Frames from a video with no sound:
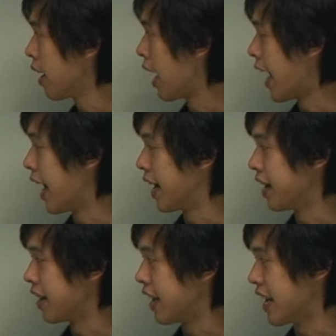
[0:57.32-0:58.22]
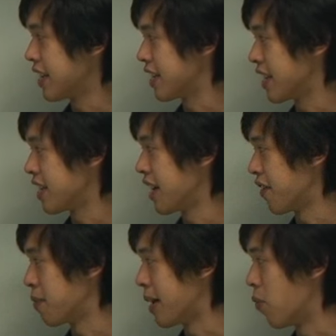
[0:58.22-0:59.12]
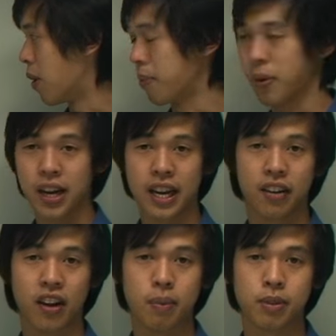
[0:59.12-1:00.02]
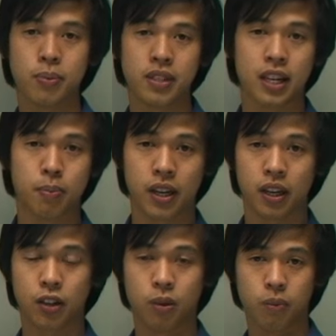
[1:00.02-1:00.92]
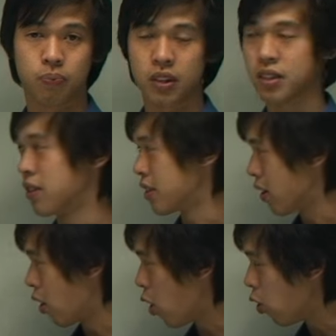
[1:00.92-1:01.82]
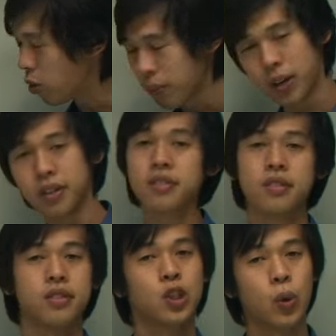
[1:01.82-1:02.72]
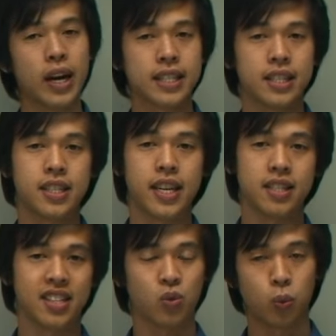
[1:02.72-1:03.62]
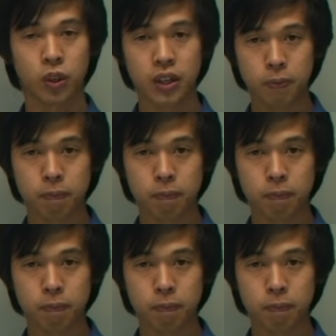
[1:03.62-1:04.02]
and it has a density of about one point eight grams per centimeter cubed. So it's almost twice as dense as water,